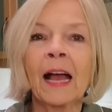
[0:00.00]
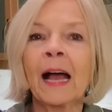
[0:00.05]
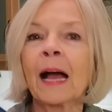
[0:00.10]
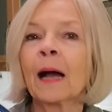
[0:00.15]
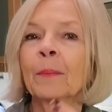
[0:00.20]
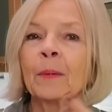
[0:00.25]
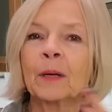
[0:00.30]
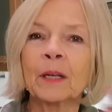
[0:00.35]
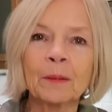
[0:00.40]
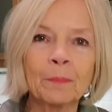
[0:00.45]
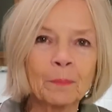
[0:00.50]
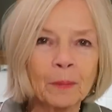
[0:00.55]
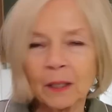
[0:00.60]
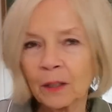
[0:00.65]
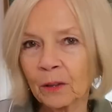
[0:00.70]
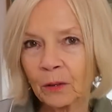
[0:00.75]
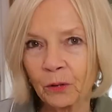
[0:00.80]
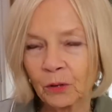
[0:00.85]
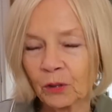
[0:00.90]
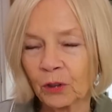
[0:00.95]
how many
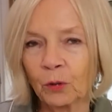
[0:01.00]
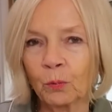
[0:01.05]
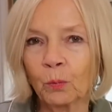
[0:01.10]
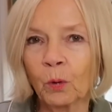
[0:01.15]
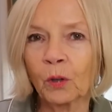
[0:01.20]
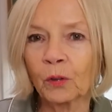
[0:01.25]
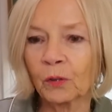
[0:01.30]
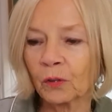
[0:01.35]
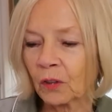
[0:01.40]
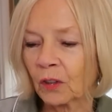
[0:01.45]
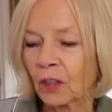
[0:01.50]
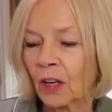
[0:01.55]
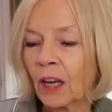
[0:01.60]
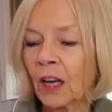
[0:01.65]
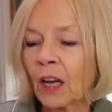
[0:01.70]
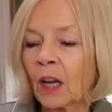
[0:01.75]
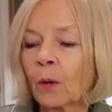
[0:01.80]
meals you want,